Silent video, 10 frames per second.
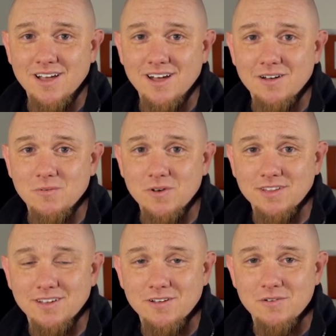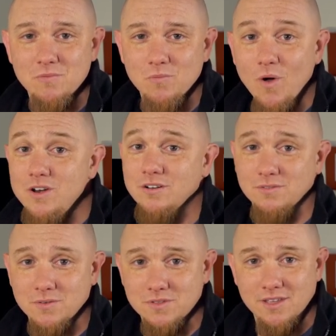uh, one of the
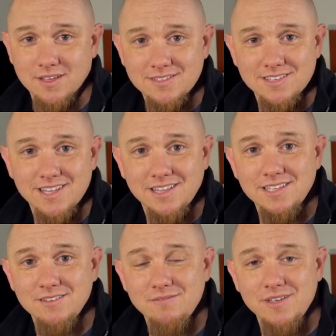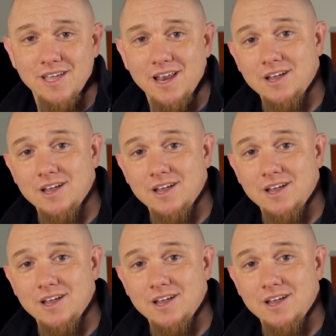wonderful things is that this event